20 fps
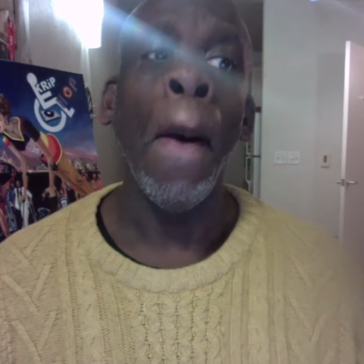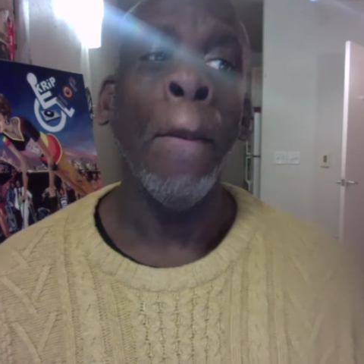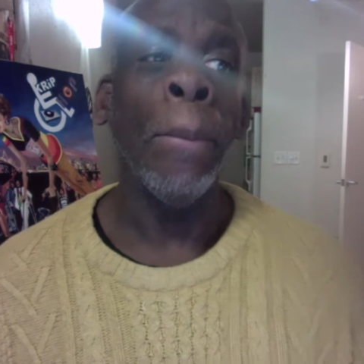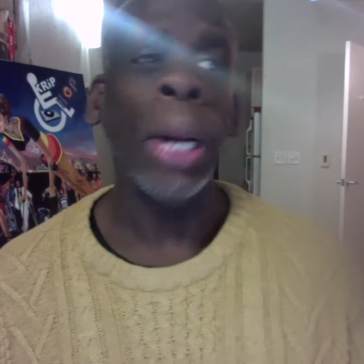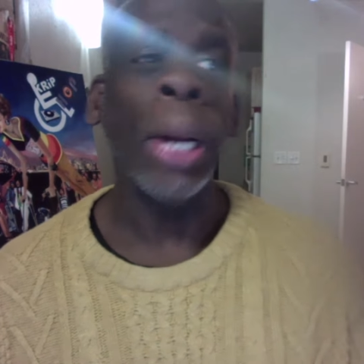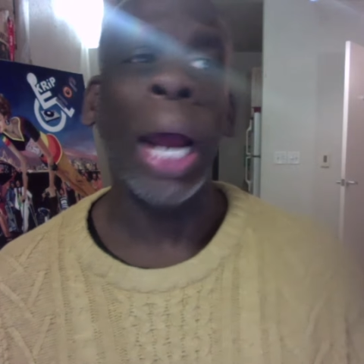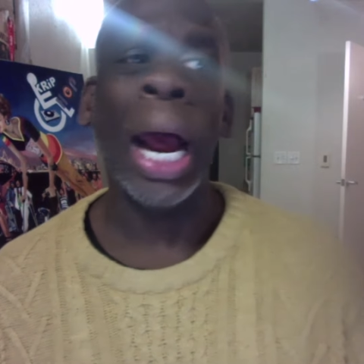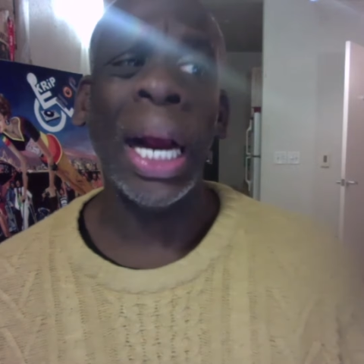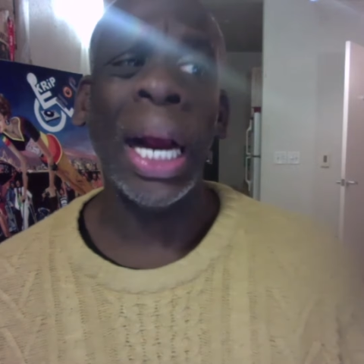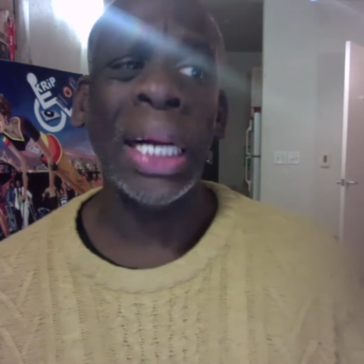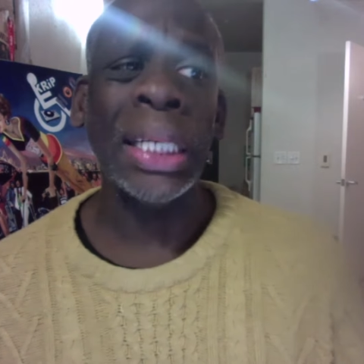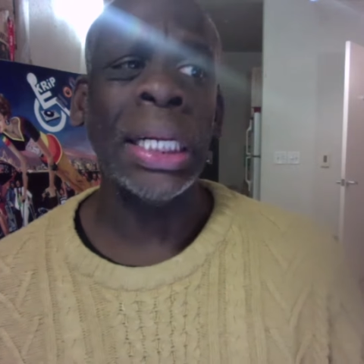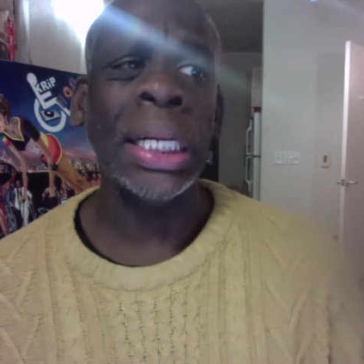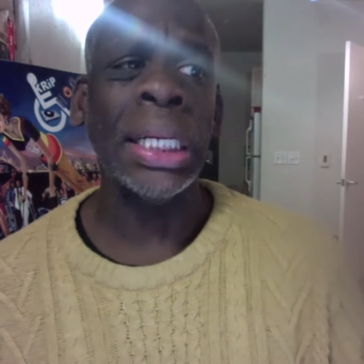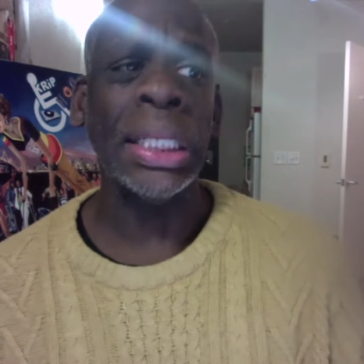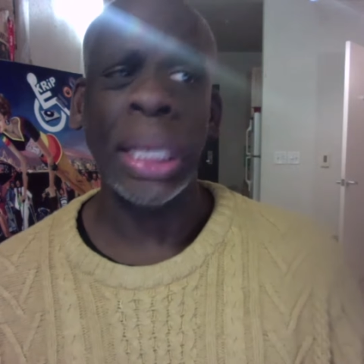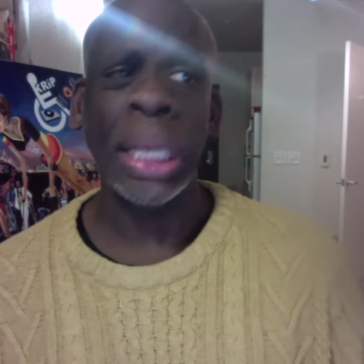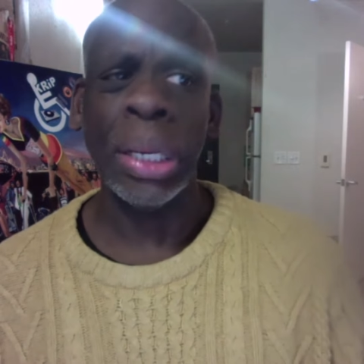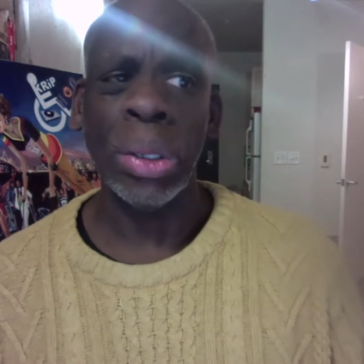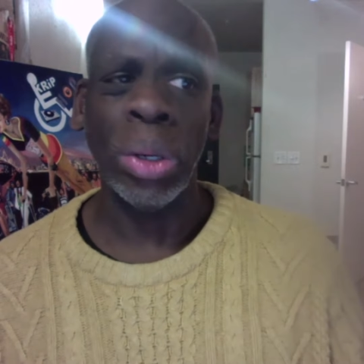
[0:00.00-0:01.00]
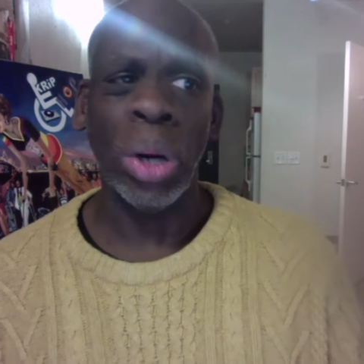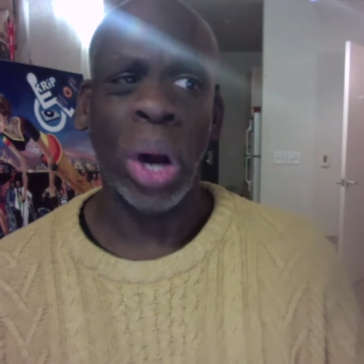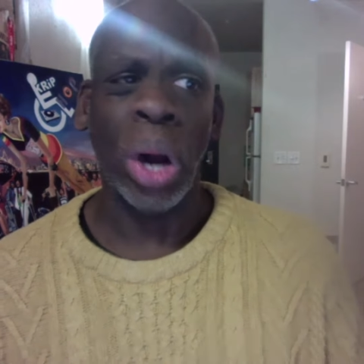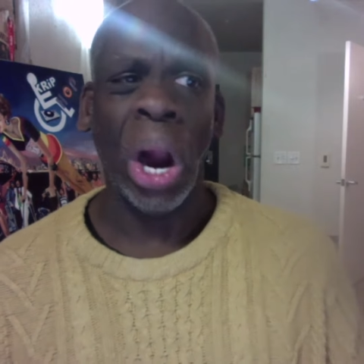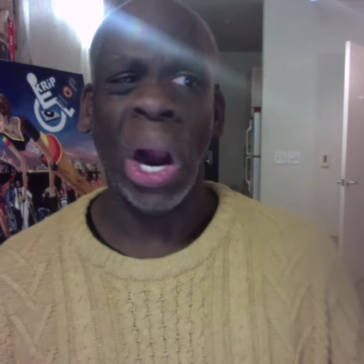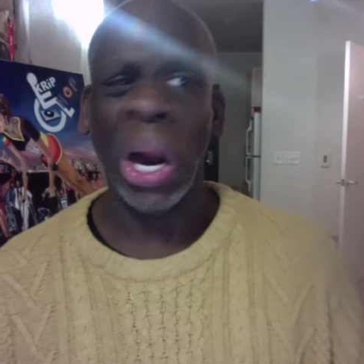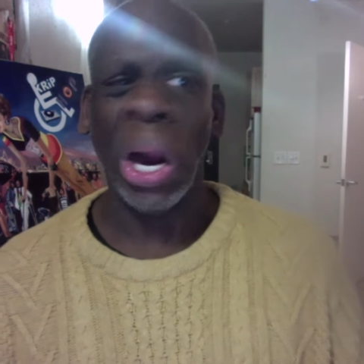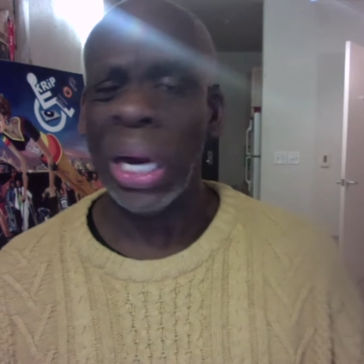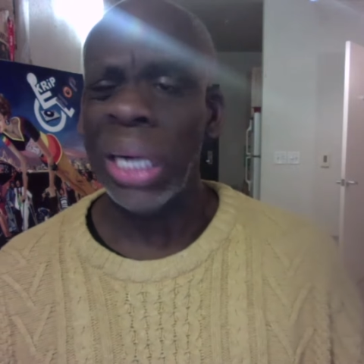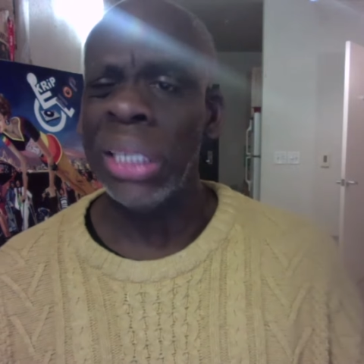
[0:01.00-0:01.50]
Black Disabled
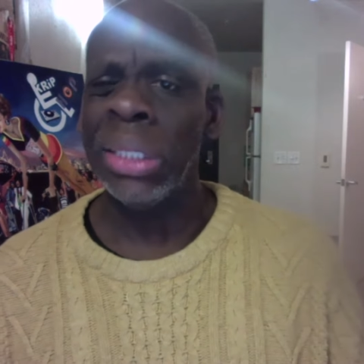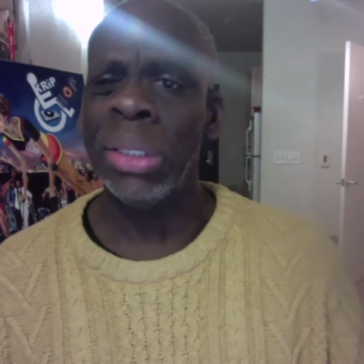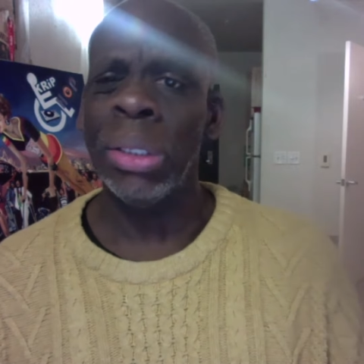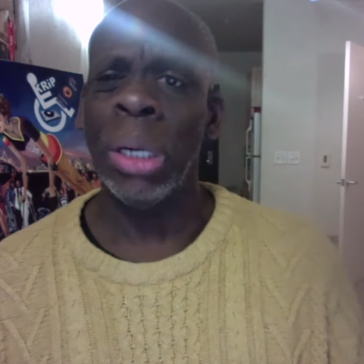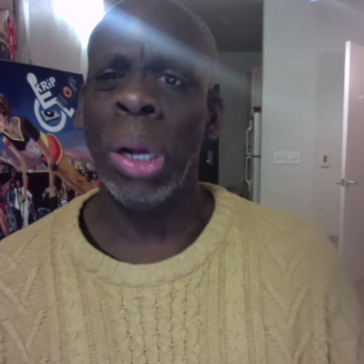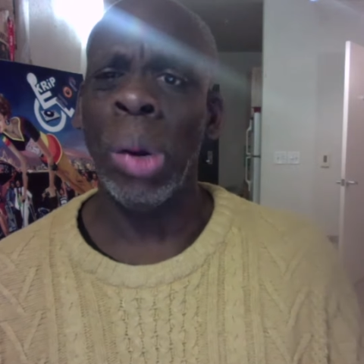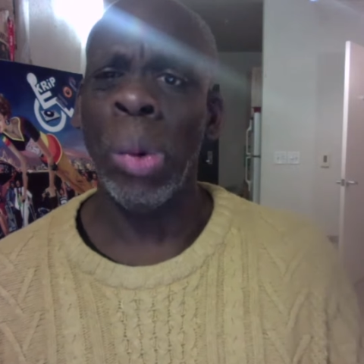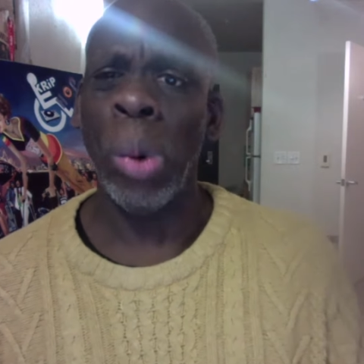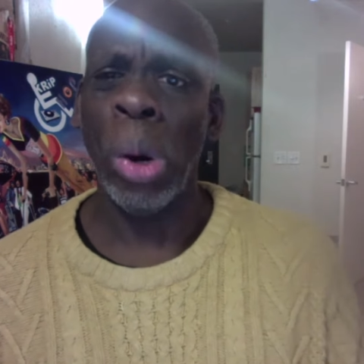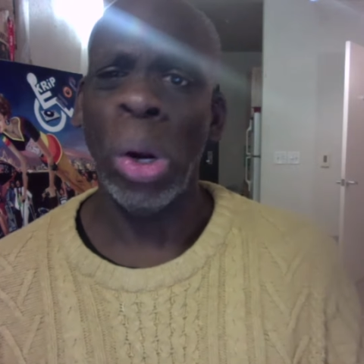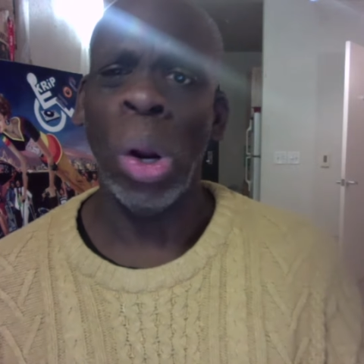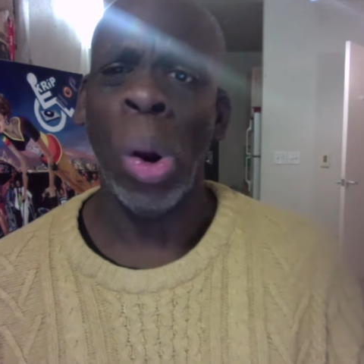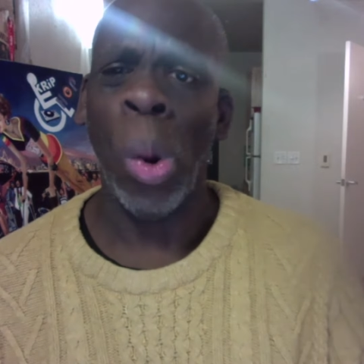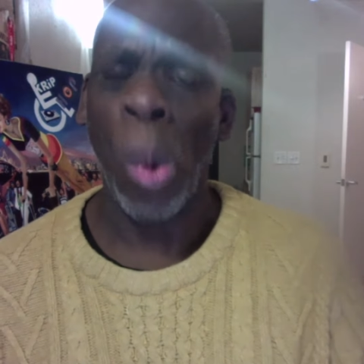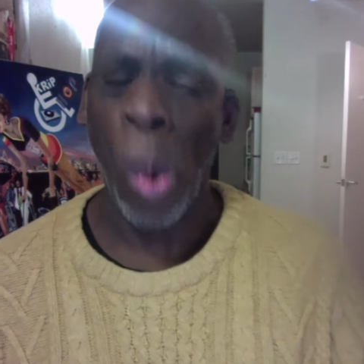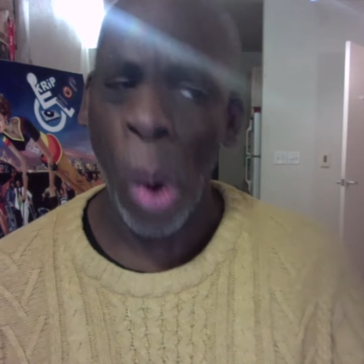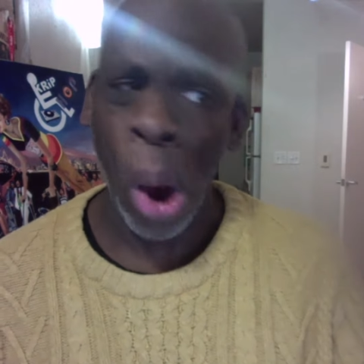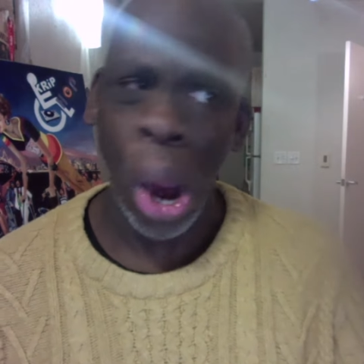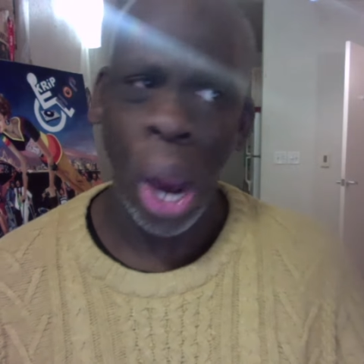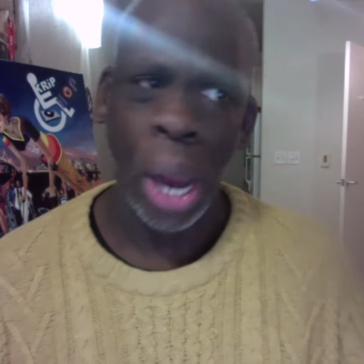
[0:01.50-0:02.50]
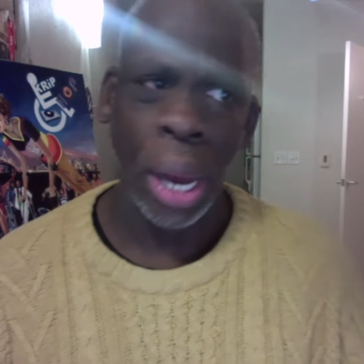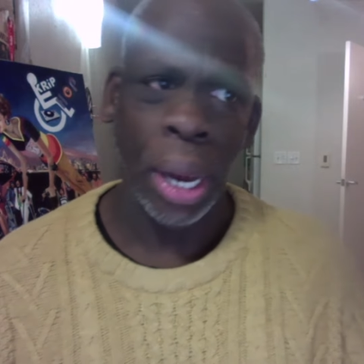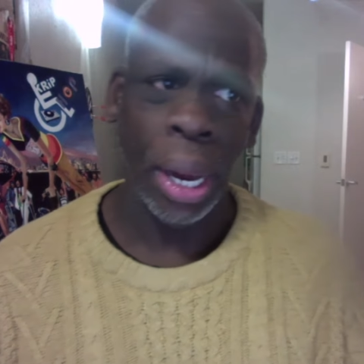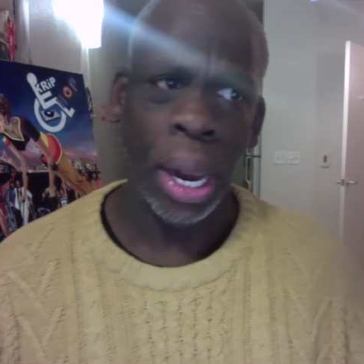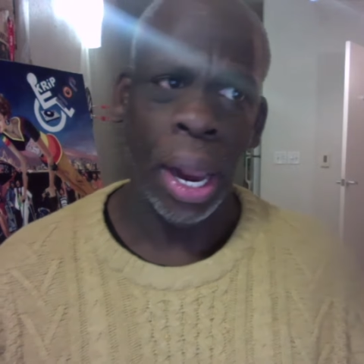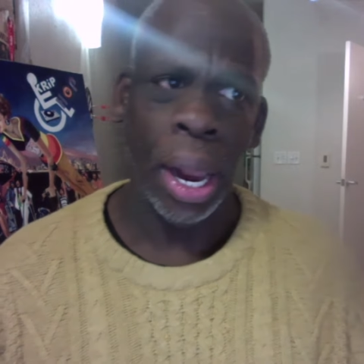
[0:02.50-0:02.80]
Art History 101.